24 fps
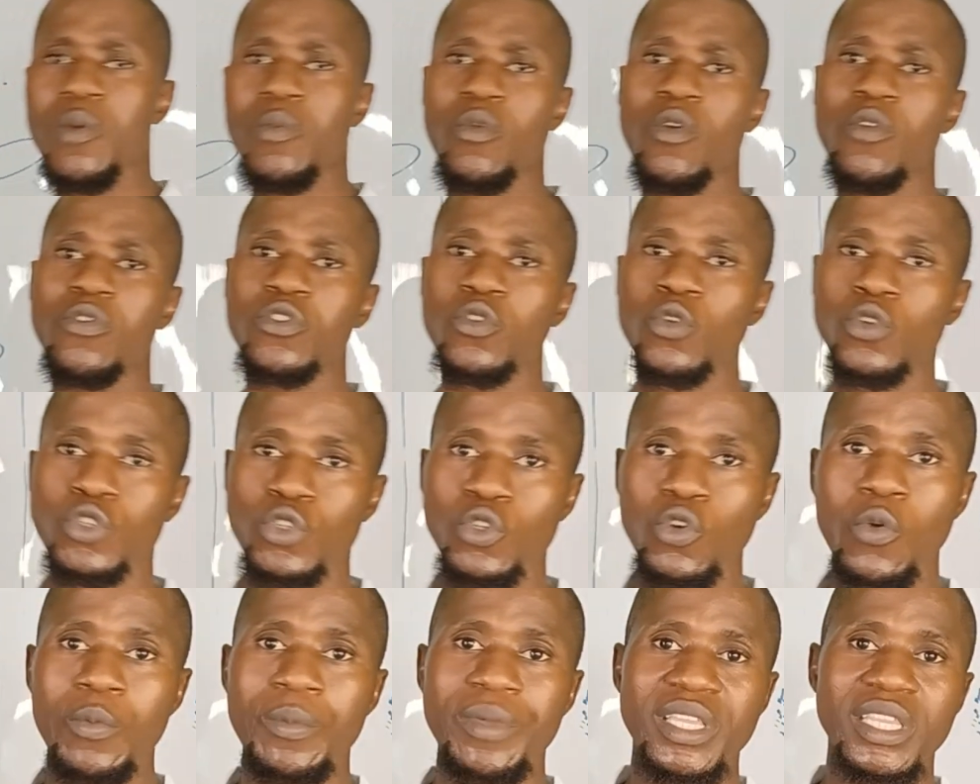move to
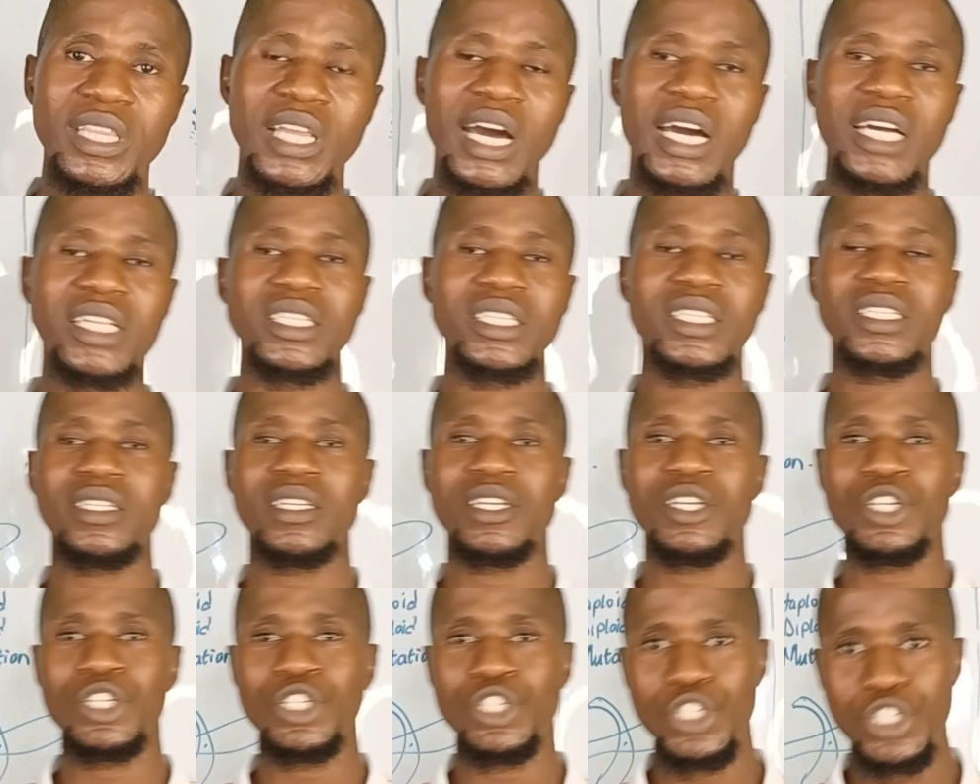dominant
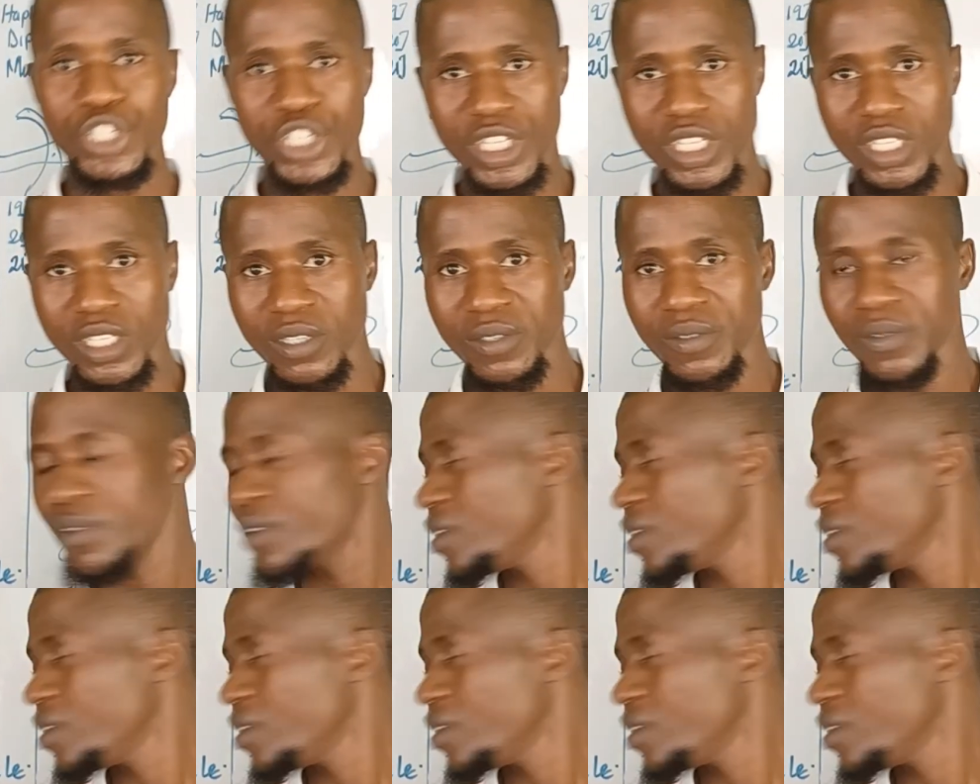gene